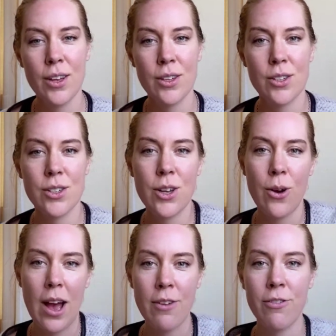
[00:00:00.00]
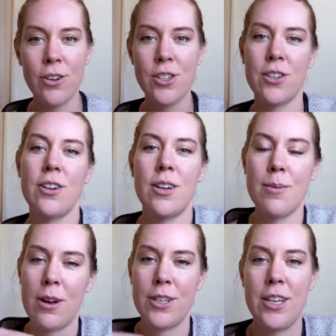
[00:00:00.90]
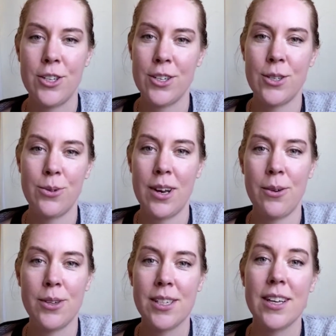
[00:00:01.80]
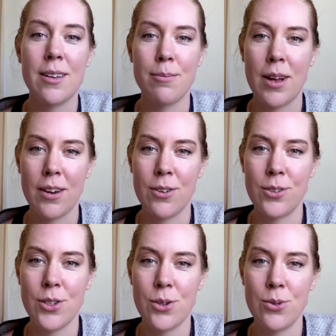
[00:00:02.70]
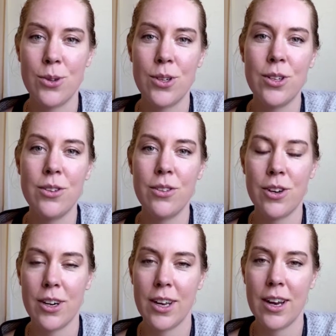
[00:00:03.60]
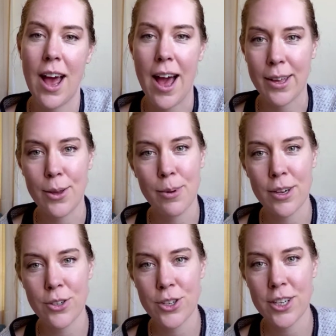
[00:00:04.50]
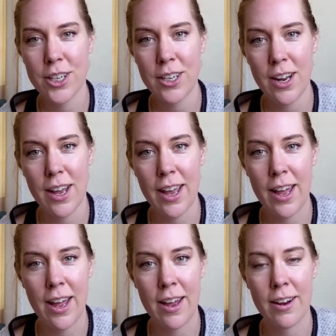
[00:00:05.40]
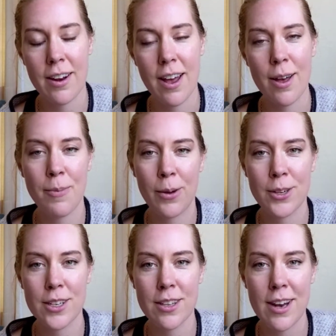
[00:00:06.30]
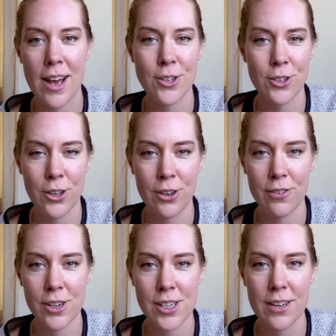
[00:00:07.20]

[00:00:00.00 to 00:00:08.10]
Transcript: So I first learned about Teishins when I was in medical school learning acupuncture, and I went to the National University of